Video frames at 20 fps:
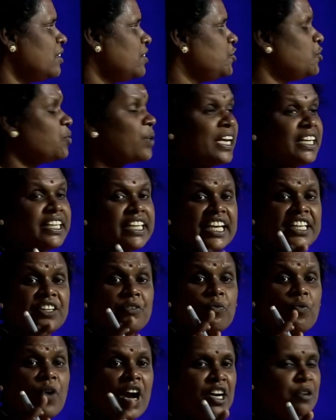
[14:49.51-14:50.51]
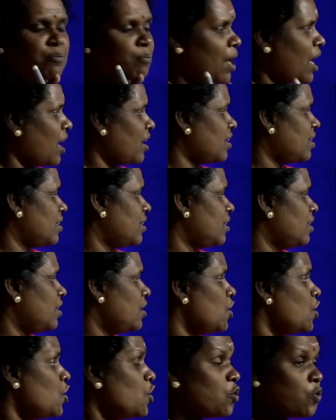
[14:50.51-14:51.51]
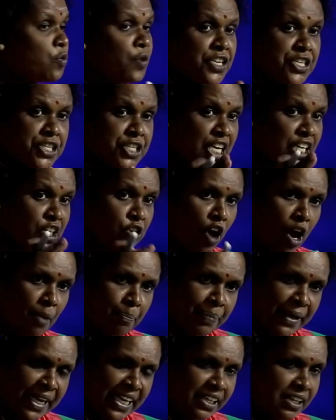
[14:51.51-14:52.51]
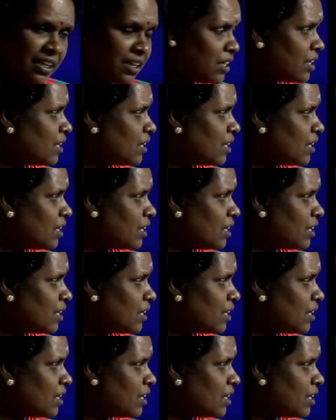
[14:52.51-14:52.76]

you can get 1 mark. Question copied,